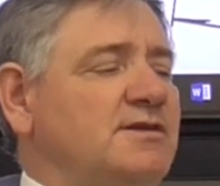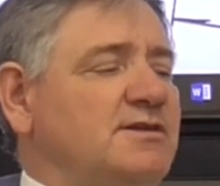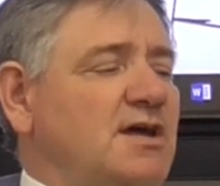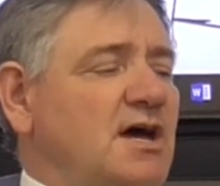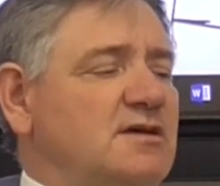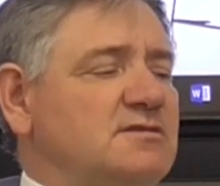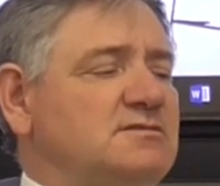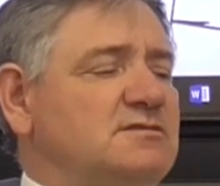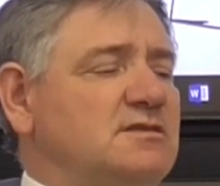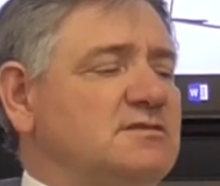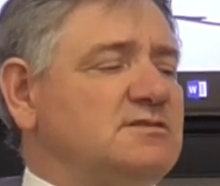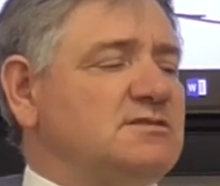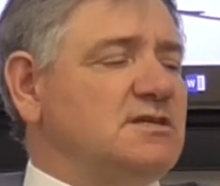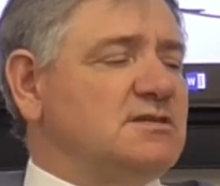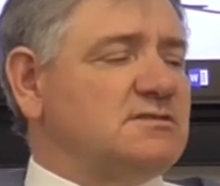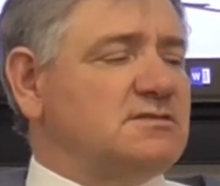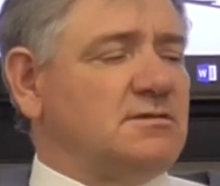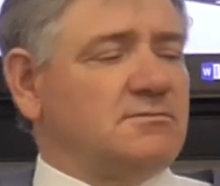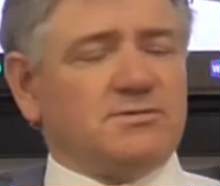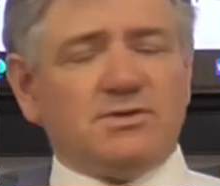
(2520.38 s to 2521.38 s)
does the
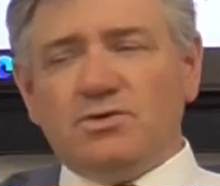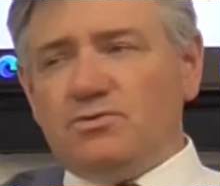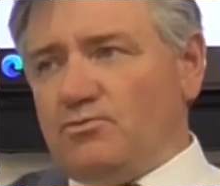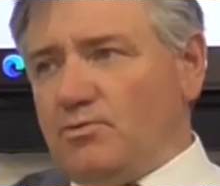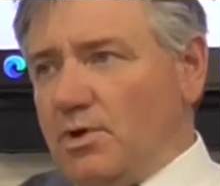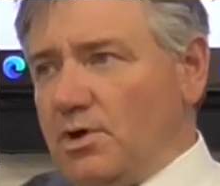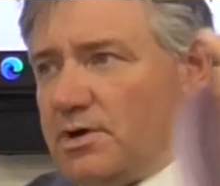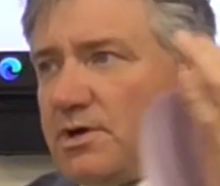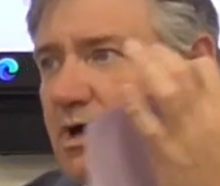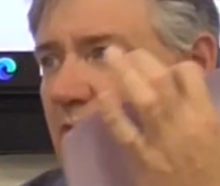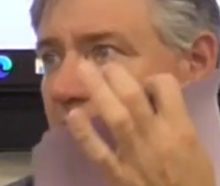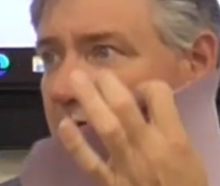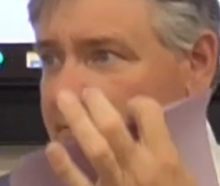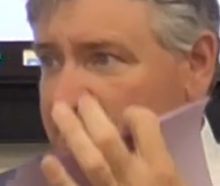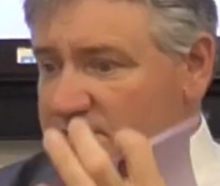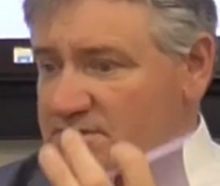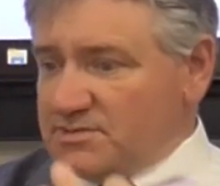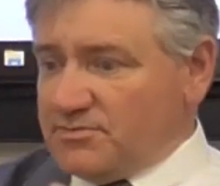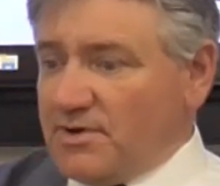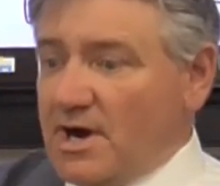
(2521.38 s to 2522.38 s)
system do work
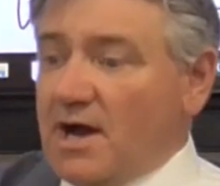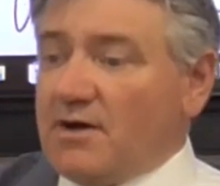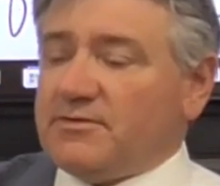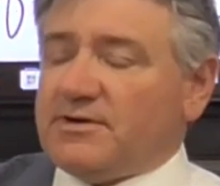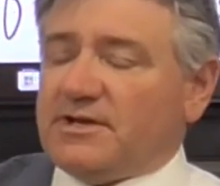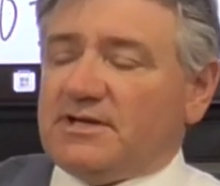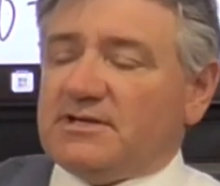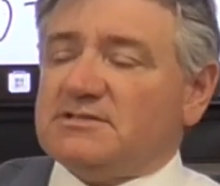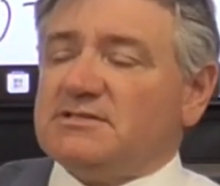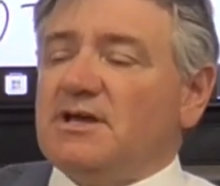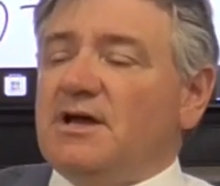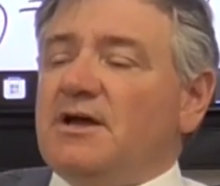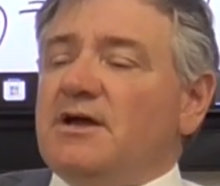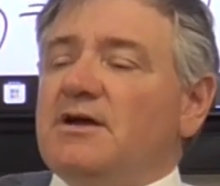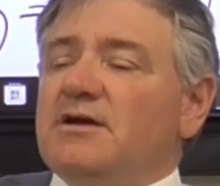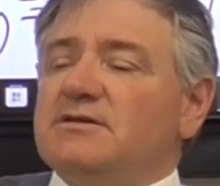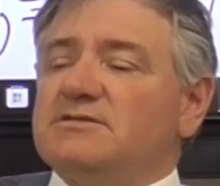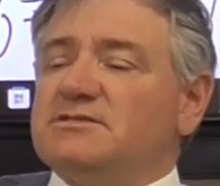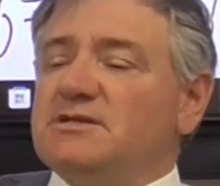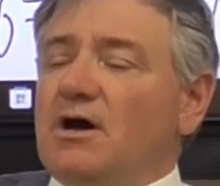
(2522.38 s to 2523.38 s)
on the surroundings?
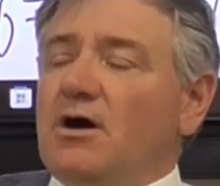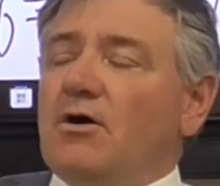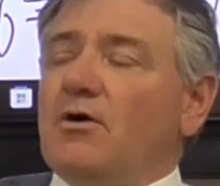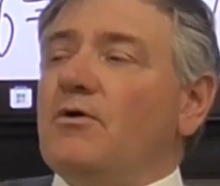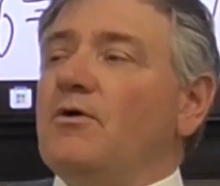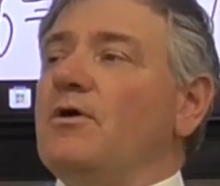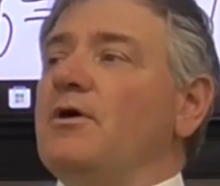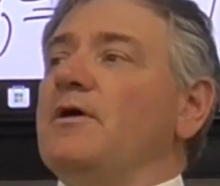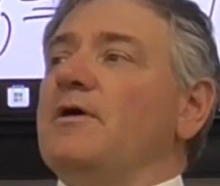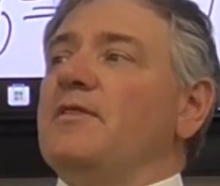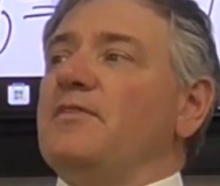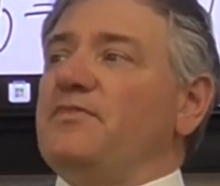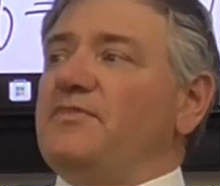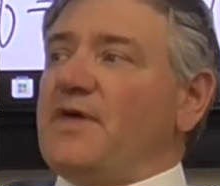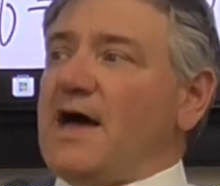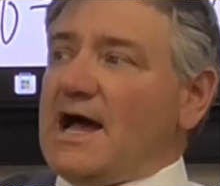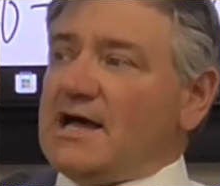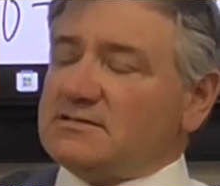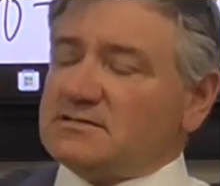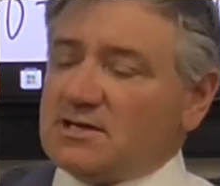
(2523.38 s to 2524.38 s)
So
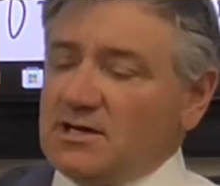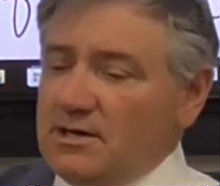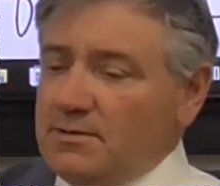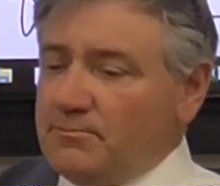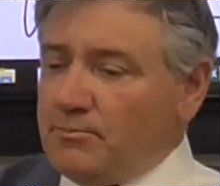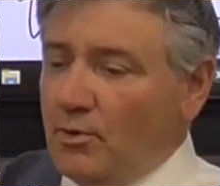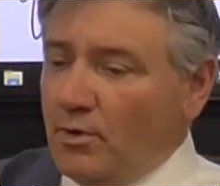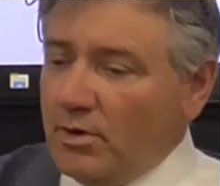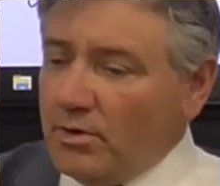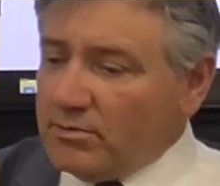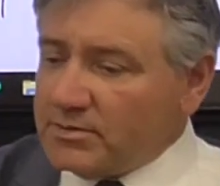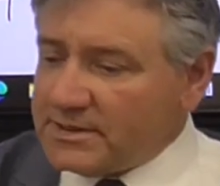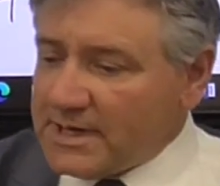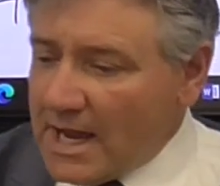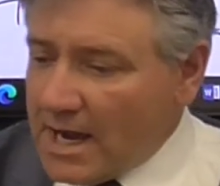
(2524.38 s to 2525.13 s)
that's going to boil